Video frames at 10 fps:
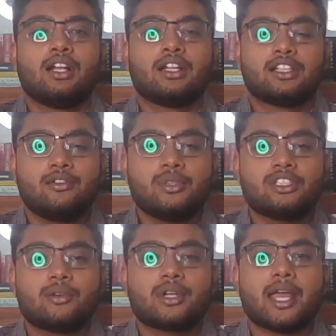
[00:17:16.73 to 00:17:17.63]
Give me
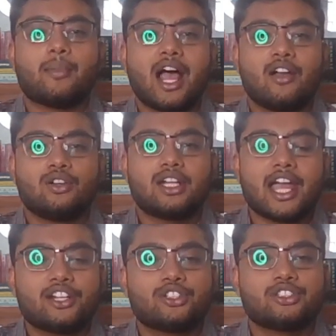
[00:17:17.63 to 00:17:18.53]
some time. I would
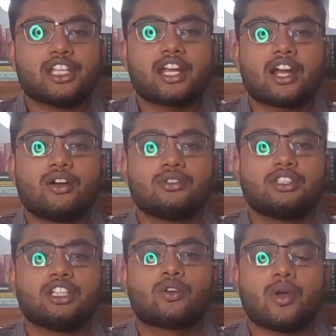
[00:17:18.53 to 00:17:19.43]
like to check out the
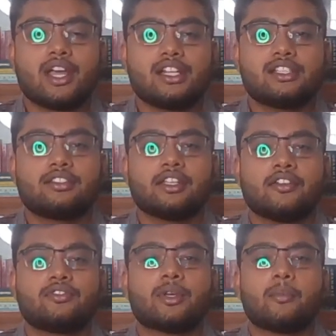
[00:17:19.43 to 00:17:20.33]
queries if
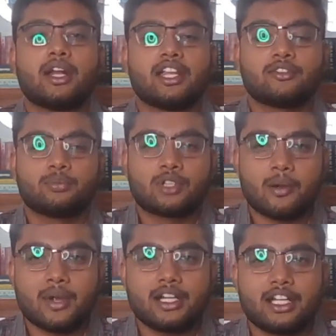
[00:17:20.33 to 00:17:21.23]
somebody has
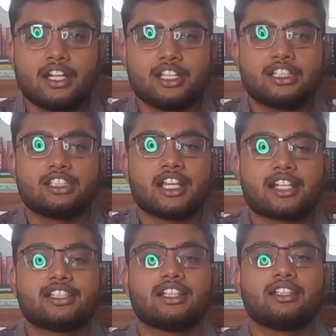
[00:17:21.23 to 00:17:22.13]
commented in the
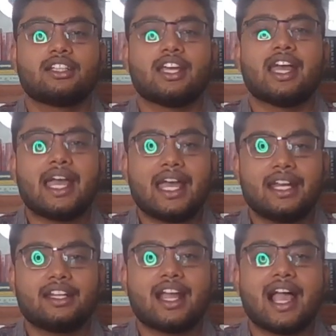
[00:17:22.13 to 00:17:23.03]
section,
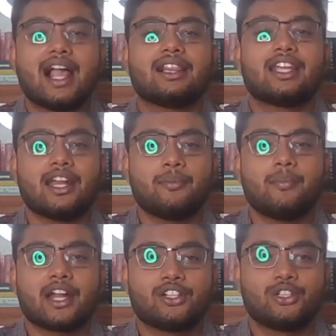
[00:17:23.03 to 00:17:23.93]
and I'll get
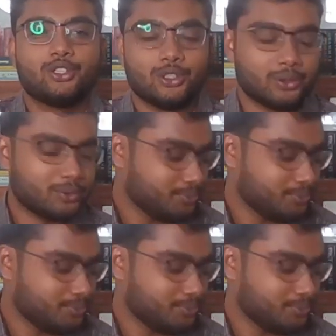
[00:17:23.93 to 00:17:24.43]
back to you.